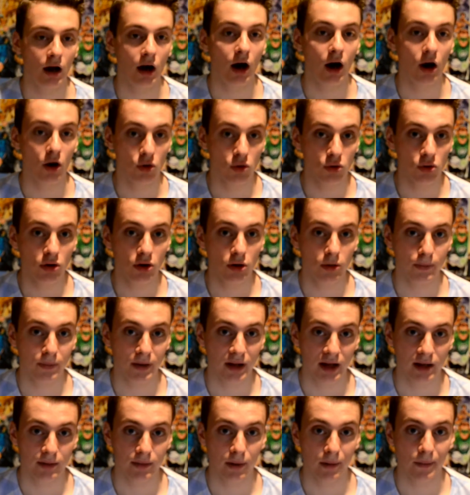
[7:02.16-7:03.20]
Hulk,
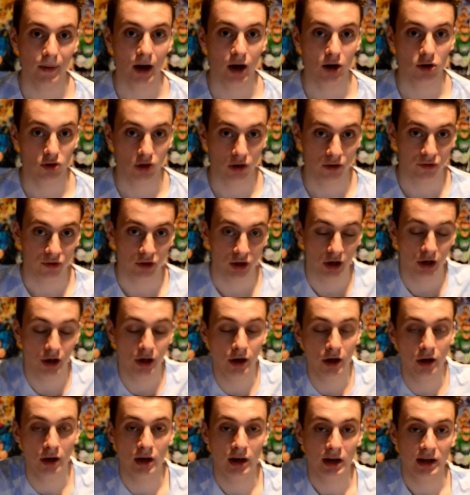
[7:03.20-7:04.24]
played by Mark
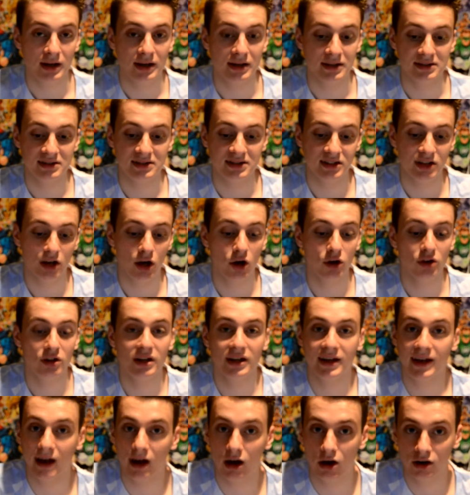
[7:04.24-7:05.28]
Ruffalo, is the only
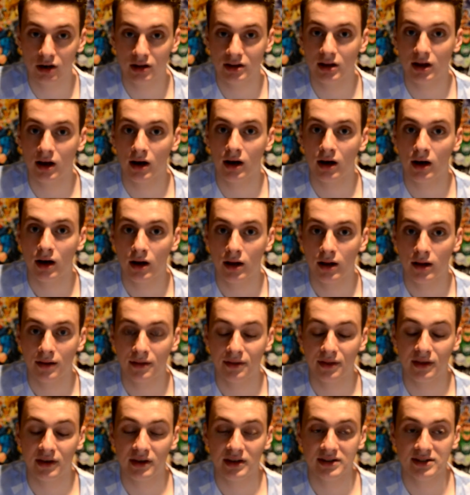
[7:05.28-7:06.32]
character
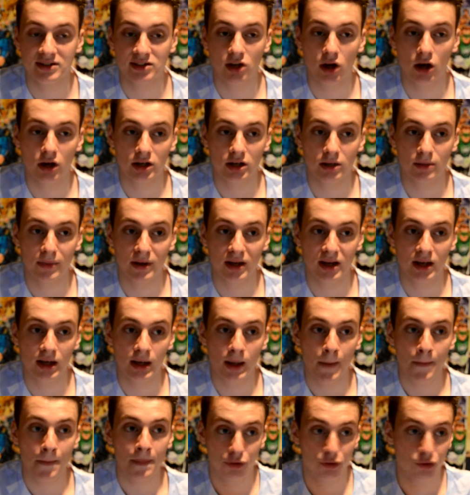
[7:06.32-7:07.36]
that is going to
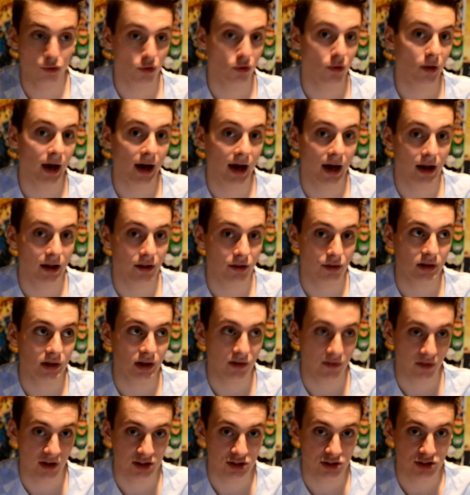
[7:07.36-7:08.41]
be throughout the
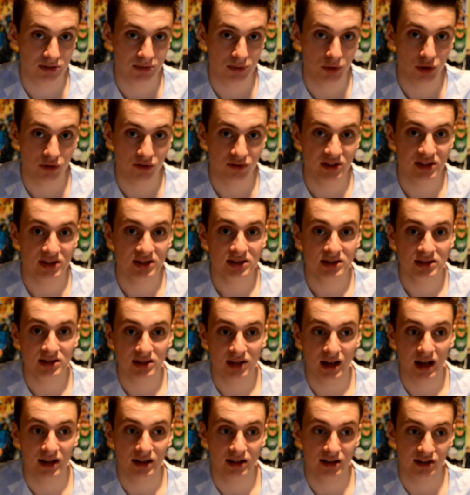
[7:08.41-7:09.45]
Avengers movies
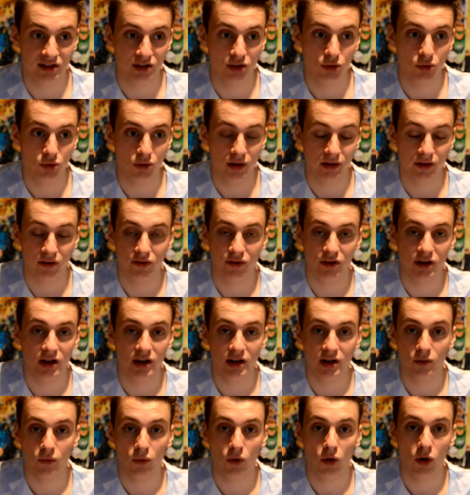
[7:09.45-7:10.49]
until
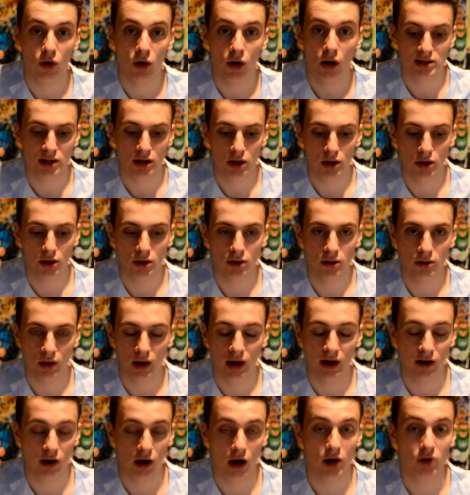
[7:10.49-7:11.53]
Infinity War. So
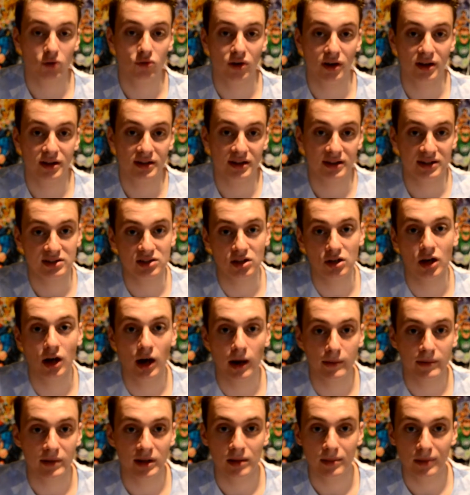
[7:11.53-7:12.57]
I read this on
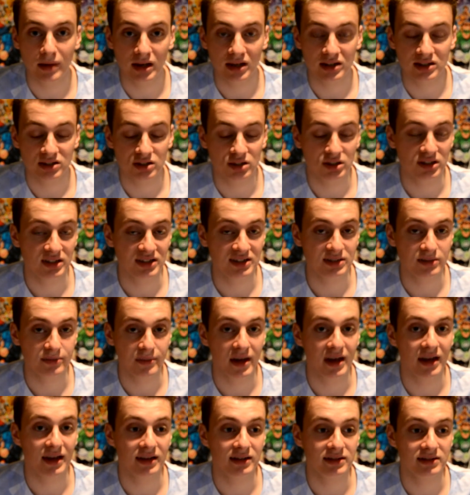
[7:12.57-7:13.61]
IMDb, so this
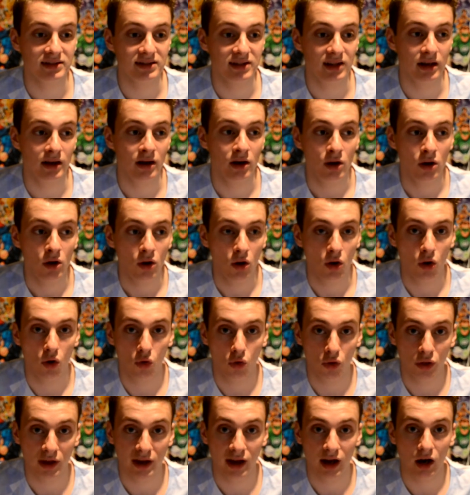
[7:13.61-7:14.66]
means that all
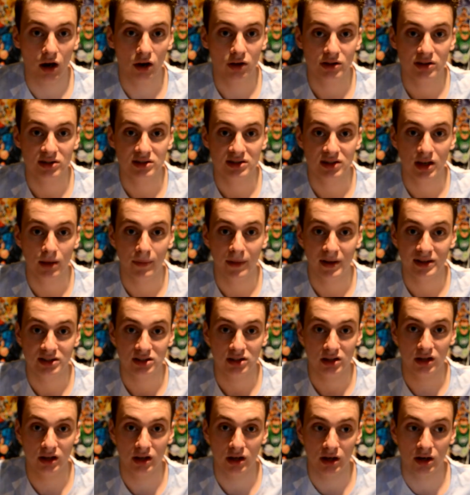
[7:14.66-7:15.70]
the characters are
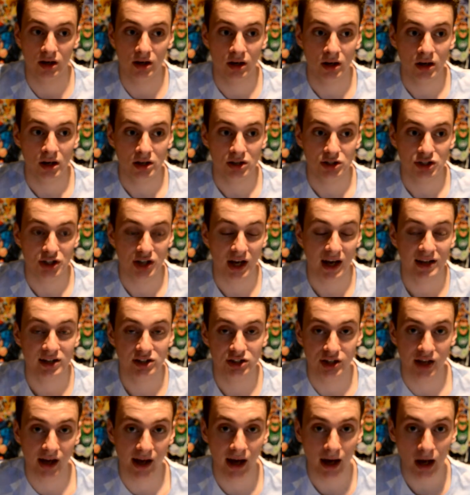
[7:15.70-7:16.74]
basically going to
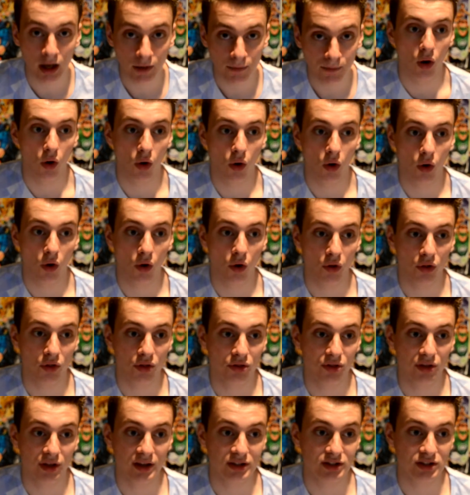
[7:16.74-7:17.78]
change out, or
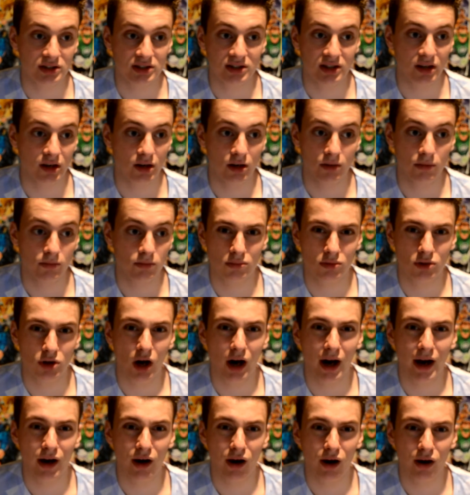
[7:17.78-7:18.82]
they're just going to
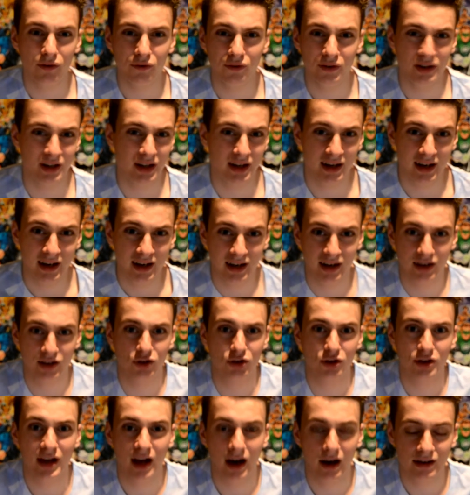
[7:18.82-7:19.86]
die off and they're going to get
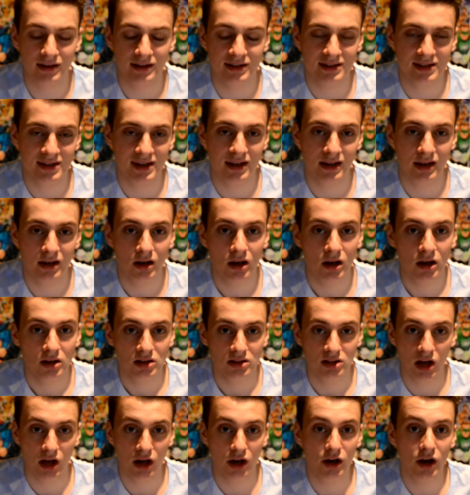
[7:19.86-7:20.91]
new characters in.
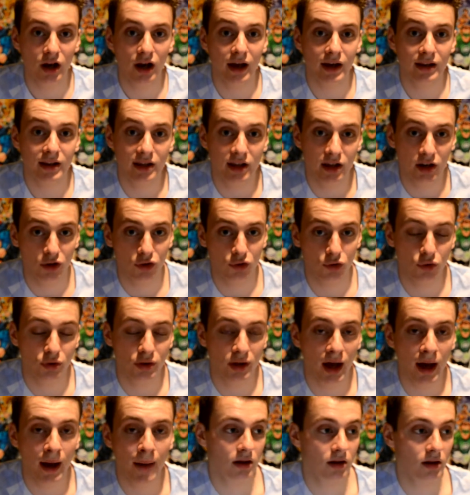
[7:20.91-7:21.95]
So I don't know how they're going to do
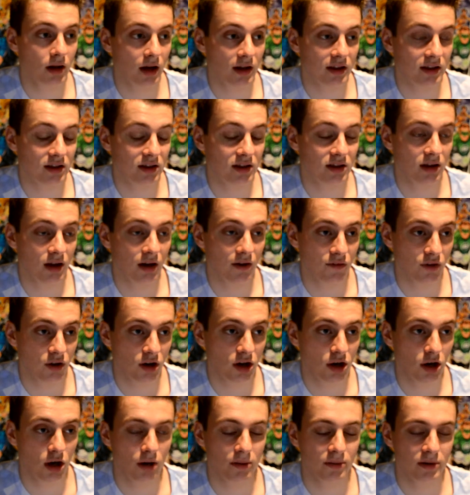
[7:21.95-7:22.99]
that. I've got a
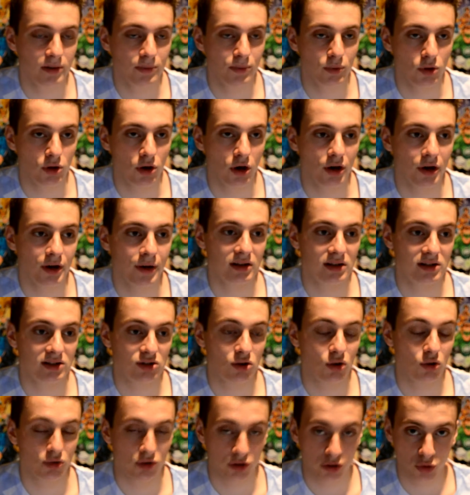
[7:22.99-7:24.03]
comic book on it. It's
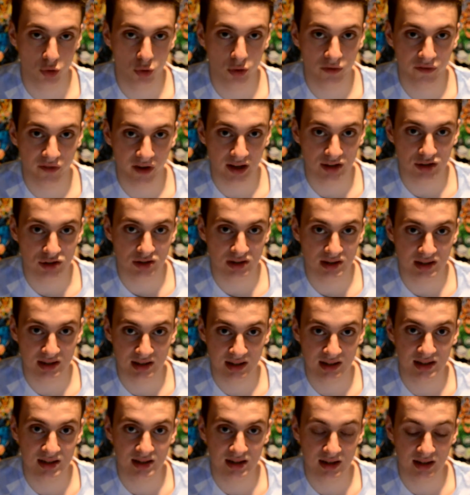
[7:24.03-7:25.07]
called The New Avengers.
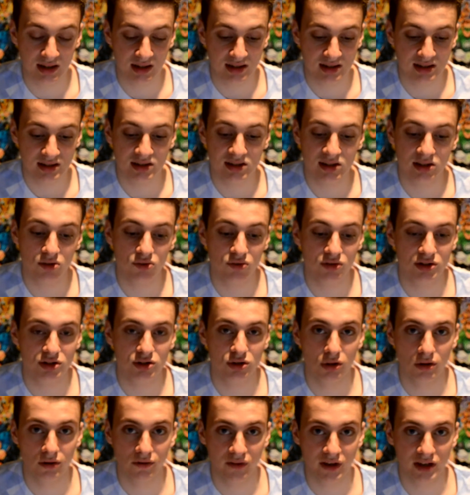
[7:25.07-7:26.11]
This is the
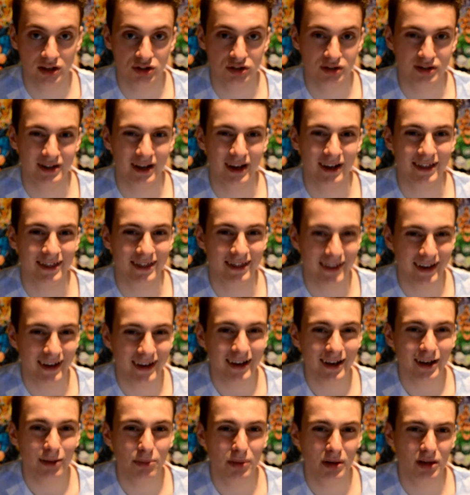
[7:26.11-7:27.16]
original Avengers, I
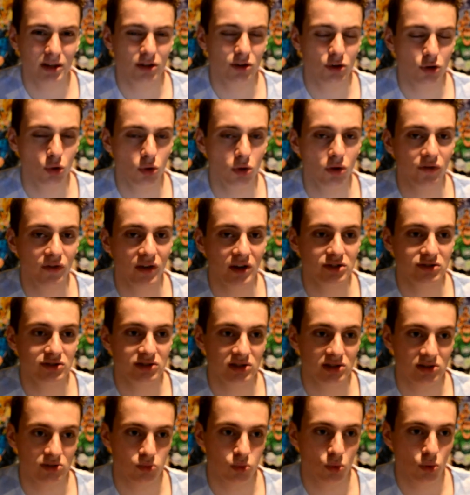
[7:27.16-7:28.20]
think. But in The New Avengers
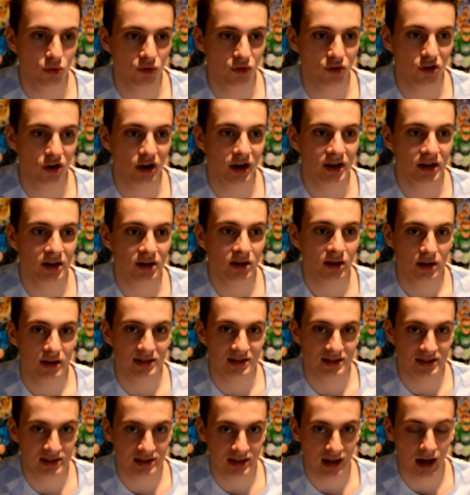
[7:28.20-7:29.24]
is Wolverine, there's
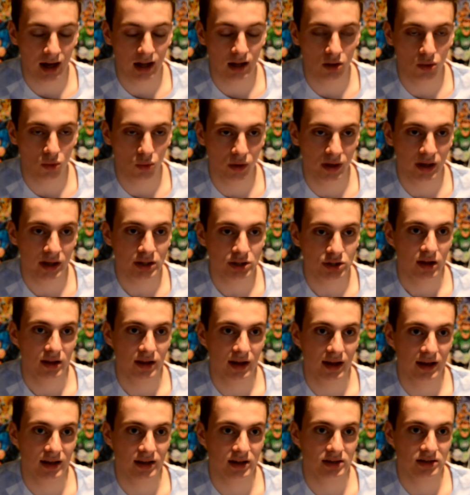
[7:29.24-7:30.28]
Scarlet Witch,
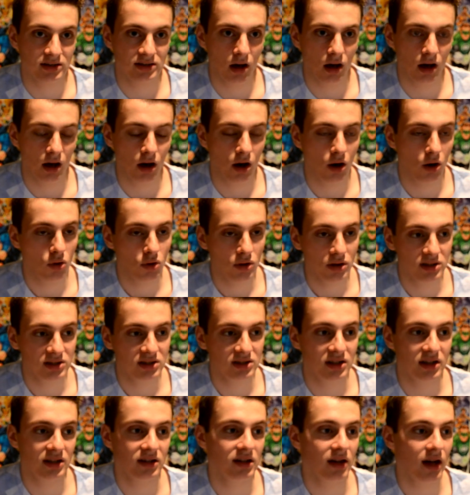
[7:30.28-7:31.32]
there's Hulk
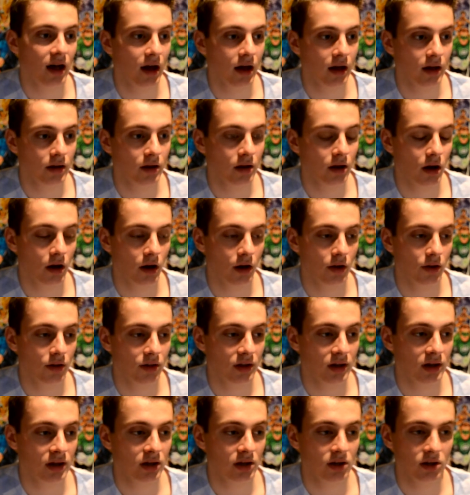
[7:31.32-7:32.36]
isn't in that, I
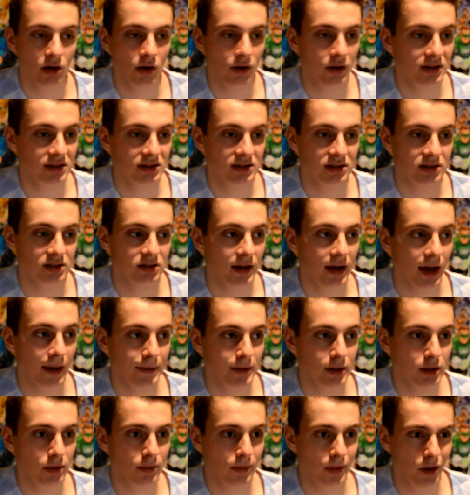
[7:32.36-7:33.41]
think. No, he isn't.
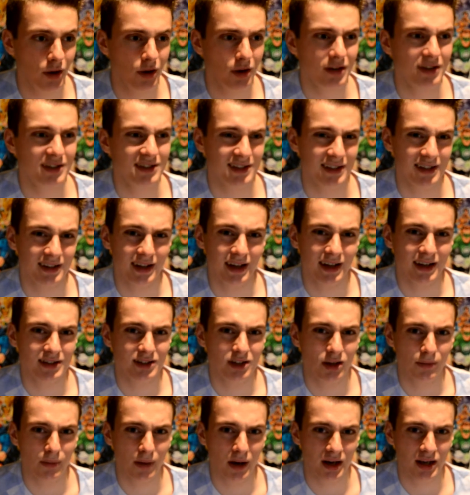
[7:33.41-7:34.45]
Captain America's in there,
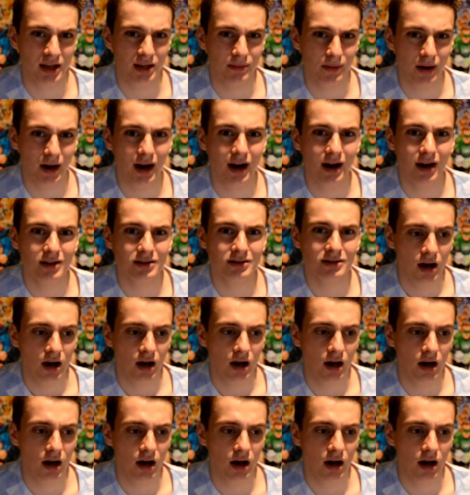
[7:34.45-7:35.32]
so Bucky Barnes.